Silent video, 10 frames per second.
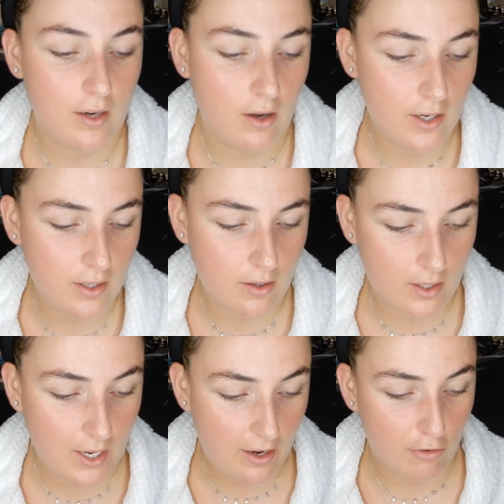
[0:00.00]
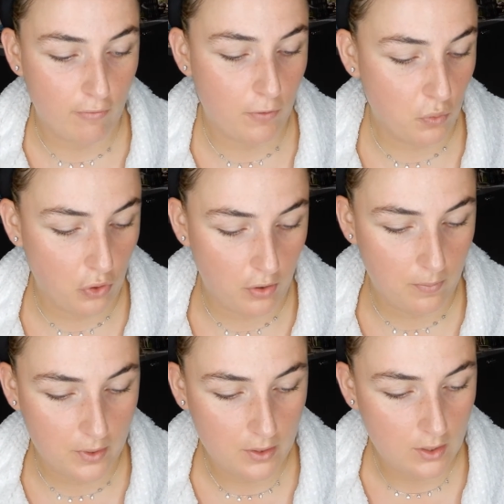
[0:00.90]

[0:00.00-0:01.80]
like, I cannot fault them.